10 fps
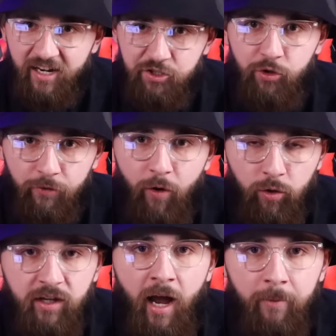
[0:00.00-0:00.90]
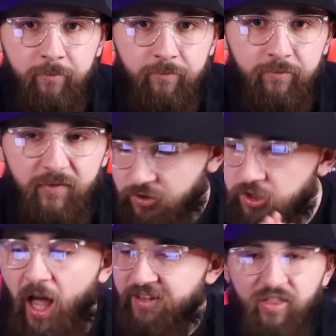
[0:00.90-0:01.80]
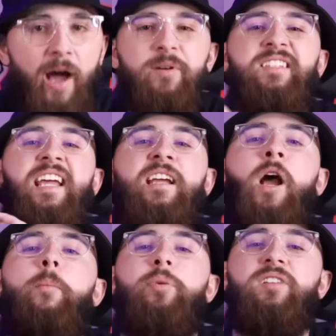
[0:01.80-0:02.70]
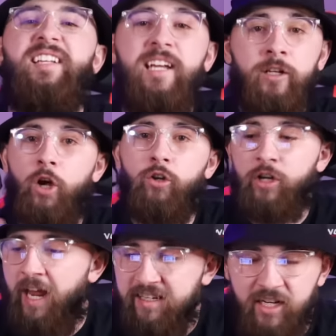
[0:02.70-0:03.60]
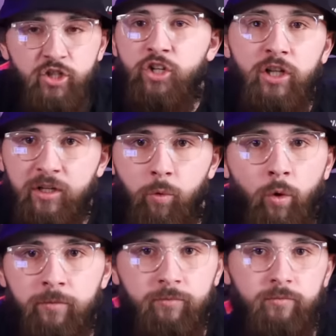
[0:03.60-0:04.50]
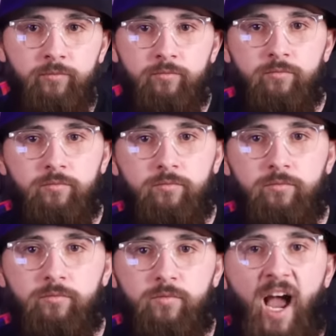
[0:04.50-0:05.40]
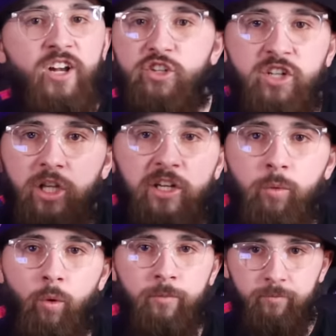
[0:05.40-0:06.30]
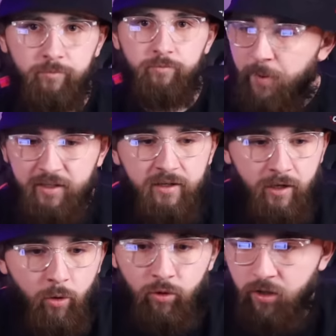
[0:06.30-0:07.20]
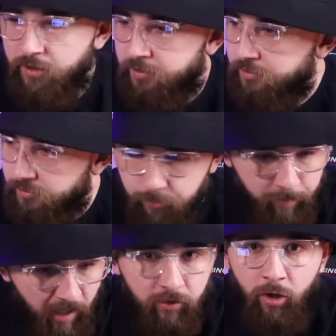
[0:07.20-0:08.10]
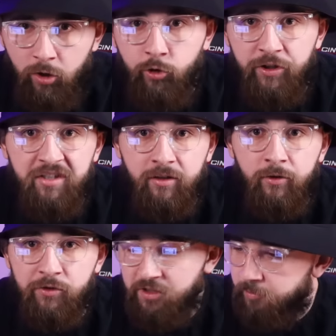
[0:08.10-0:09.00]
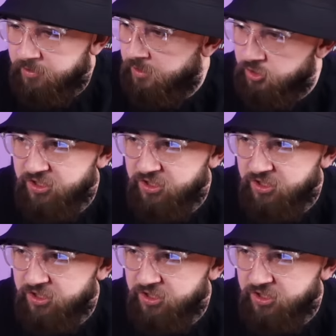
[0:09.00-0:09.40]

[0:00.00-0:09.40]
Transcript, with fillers: guesser of all time. Like, that was a complete and utter guess. I just clicked one. I just clicked one. I might need to go, like, buy a lottery ticket or something and